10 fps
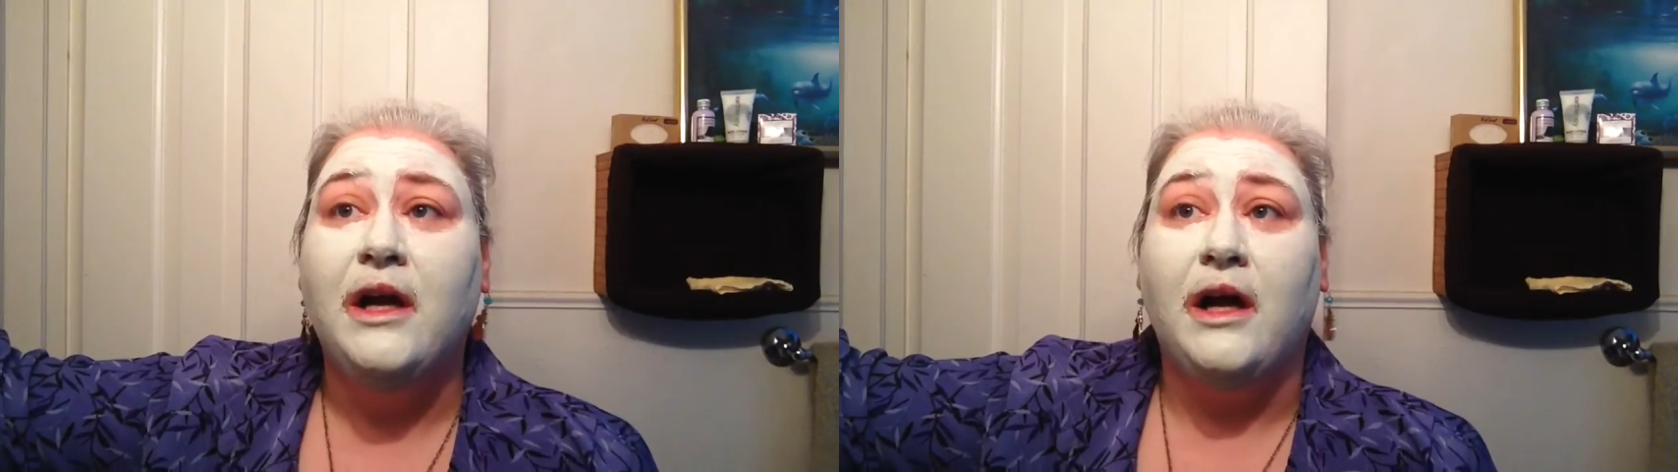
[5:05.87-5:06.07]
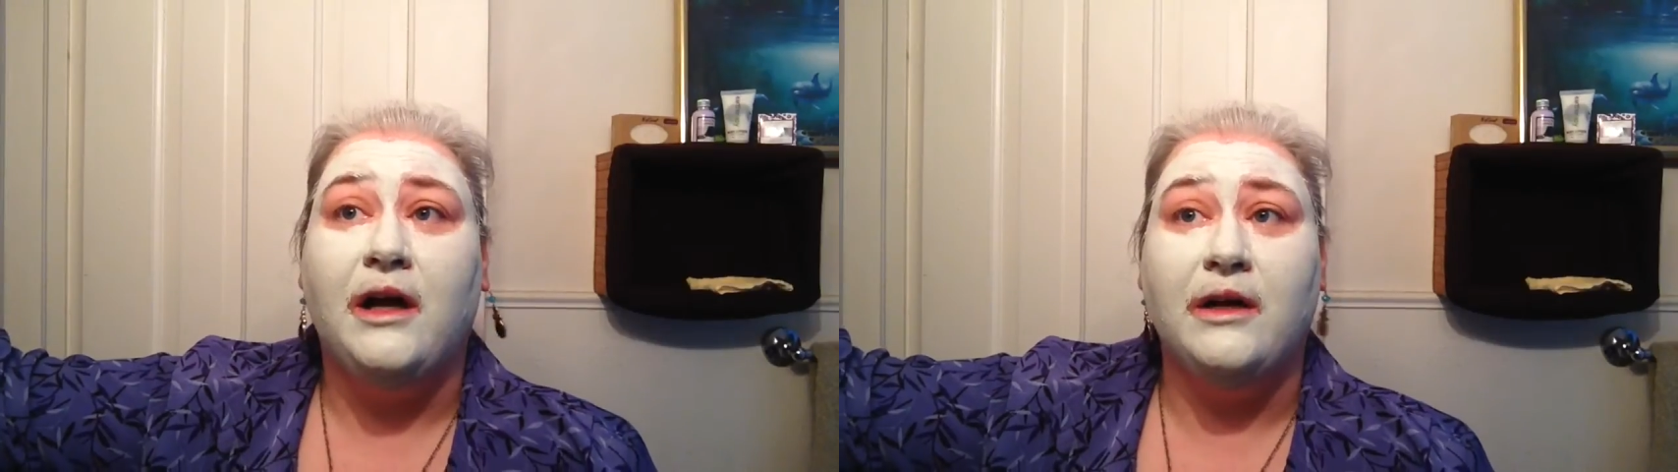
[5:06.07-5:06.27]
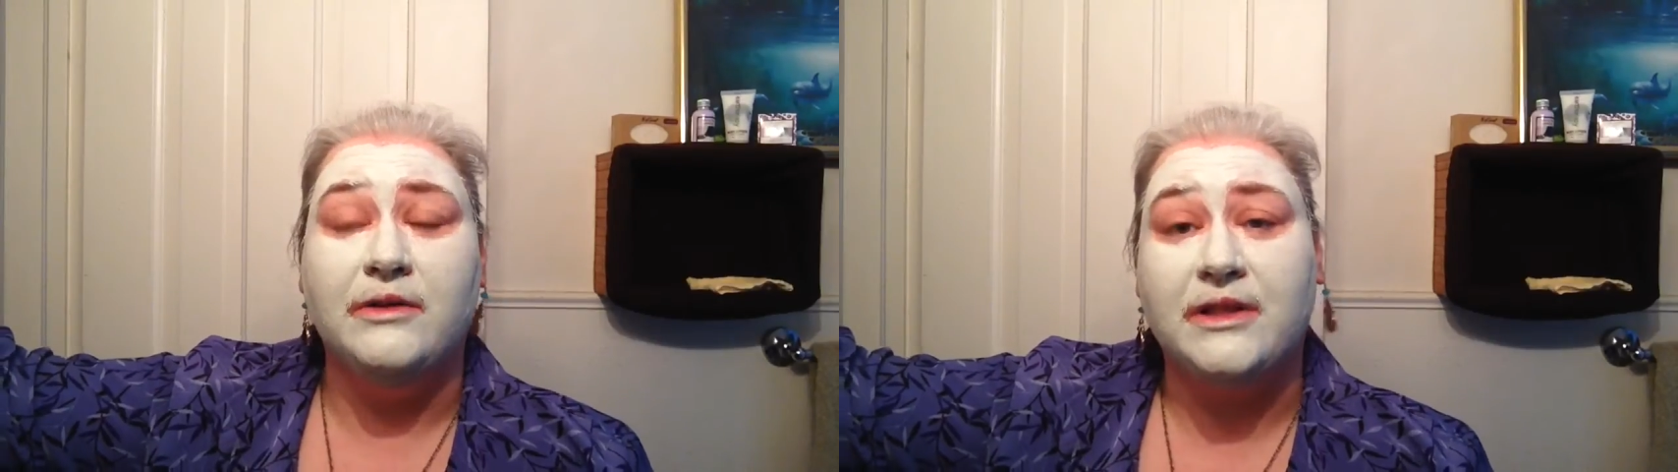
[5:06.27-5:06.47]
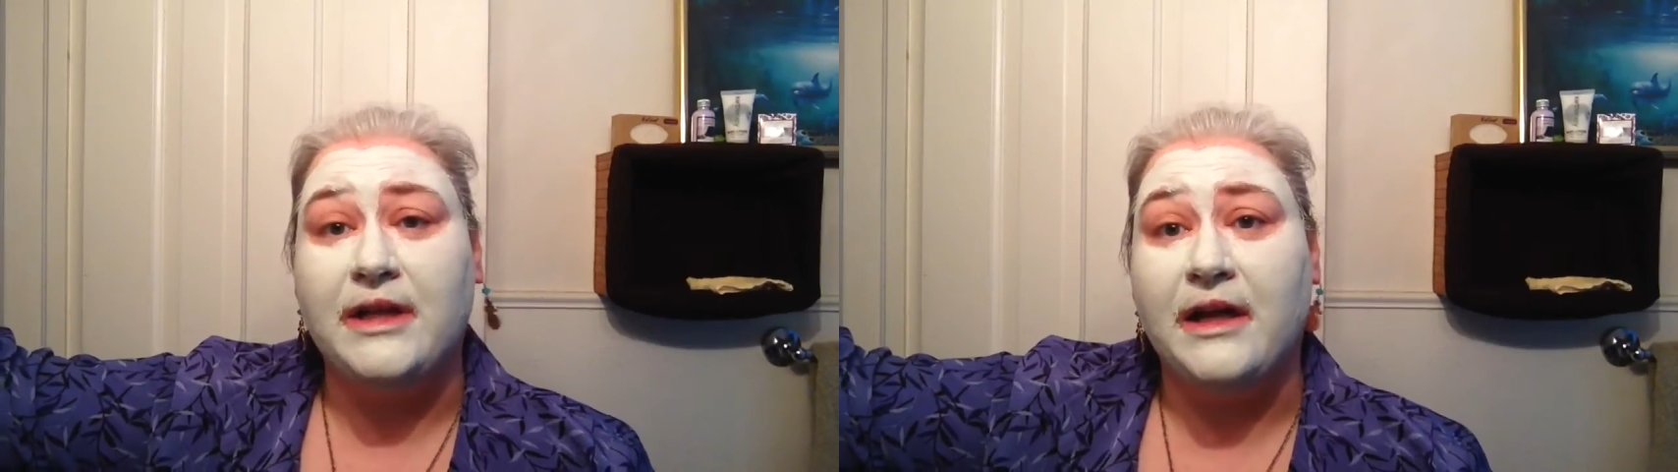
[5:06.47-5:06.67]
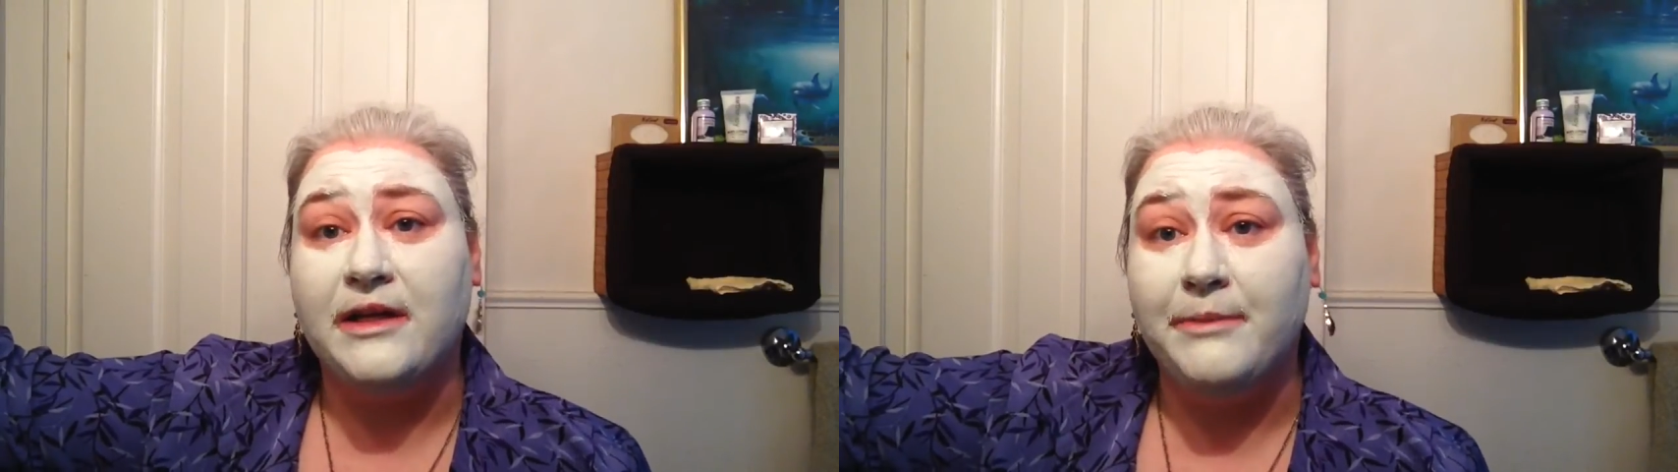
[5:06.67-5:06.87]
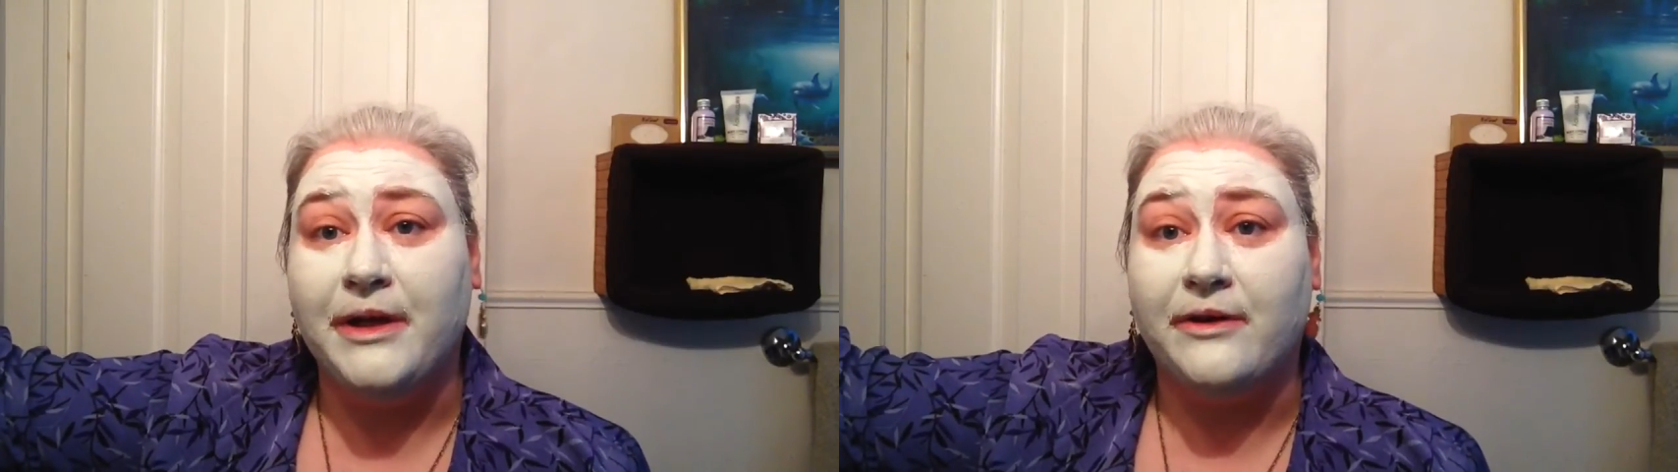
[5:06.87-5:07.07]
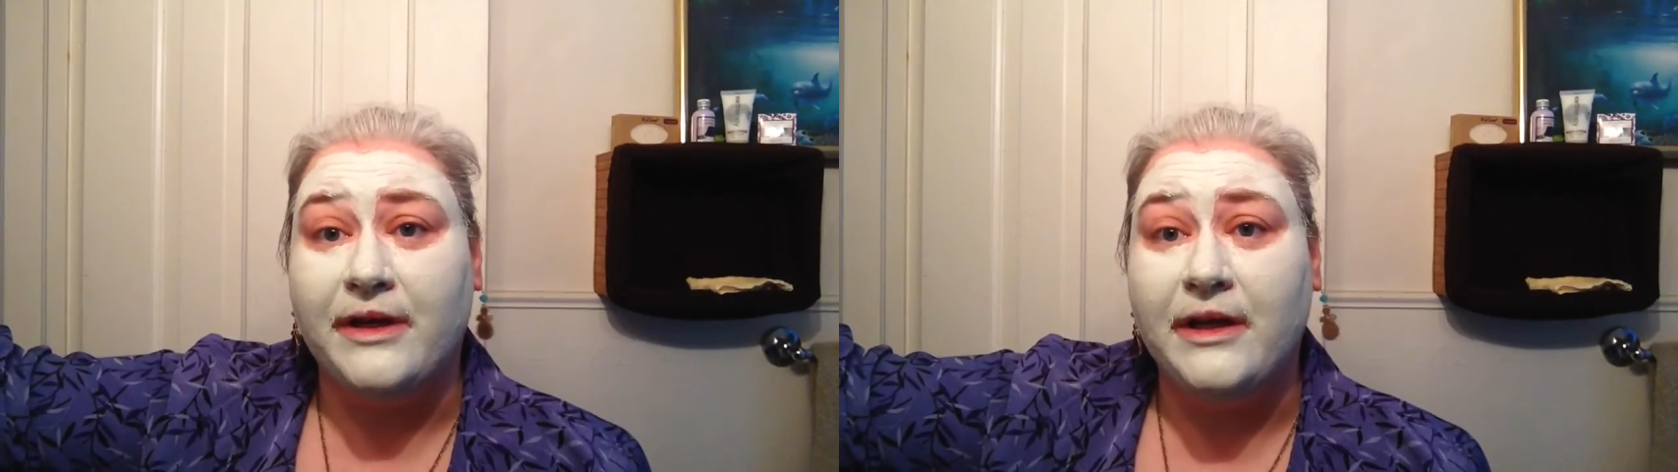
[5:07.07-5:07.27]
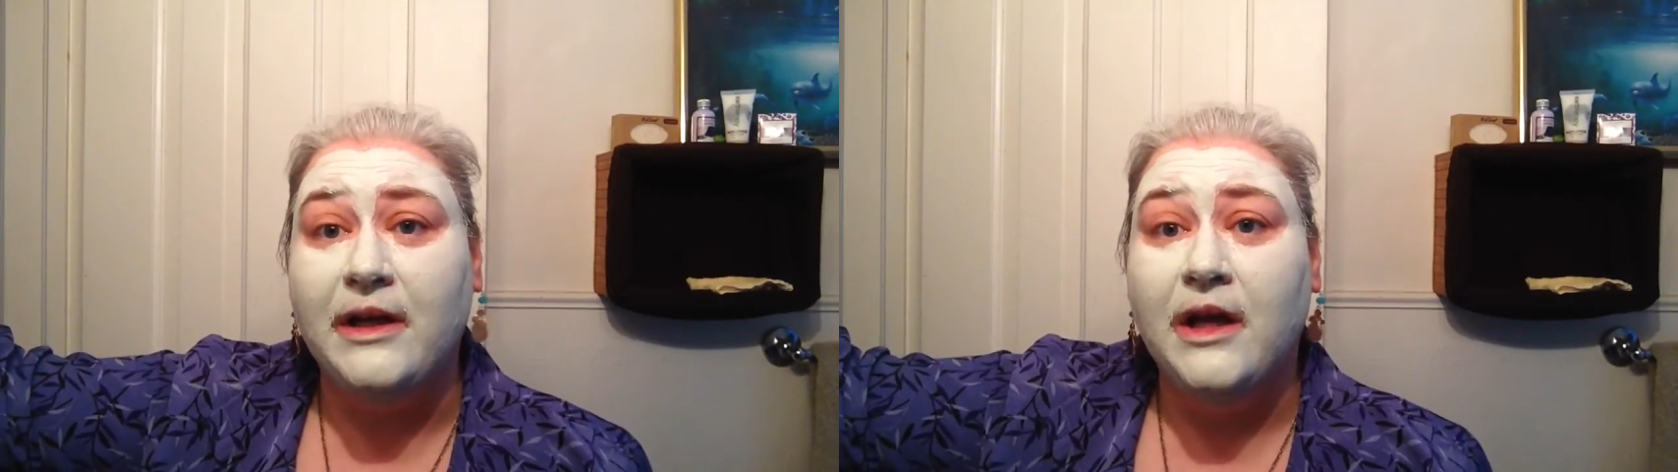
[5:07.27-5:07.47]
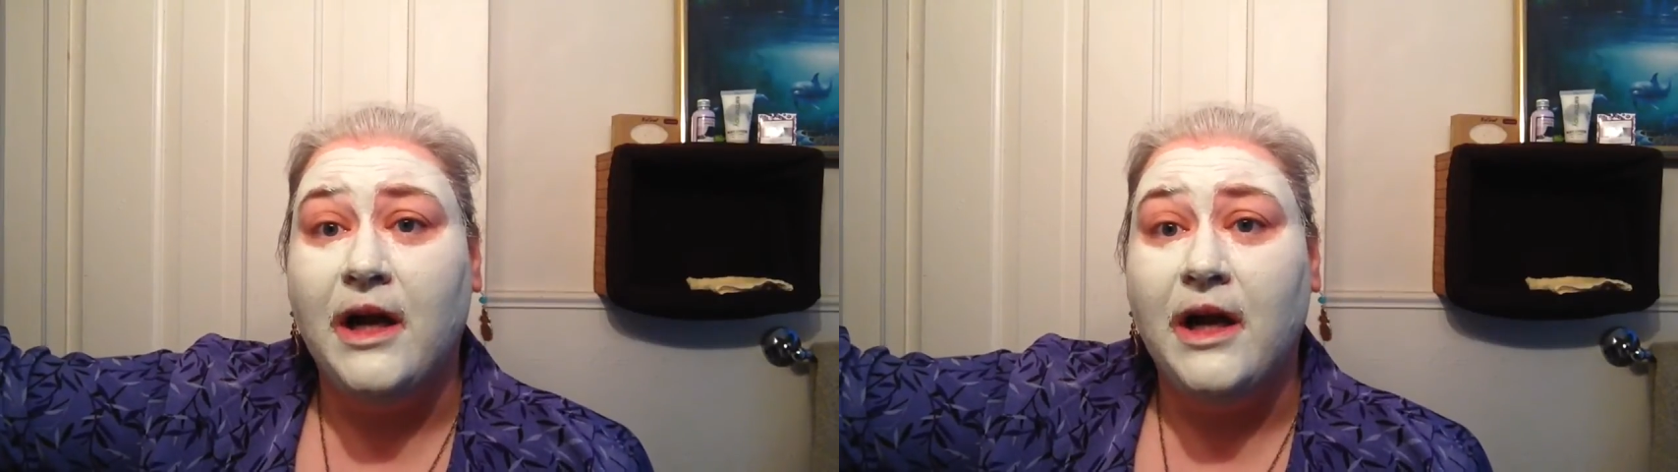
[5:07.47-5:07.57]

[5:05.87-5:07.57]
It was a documentary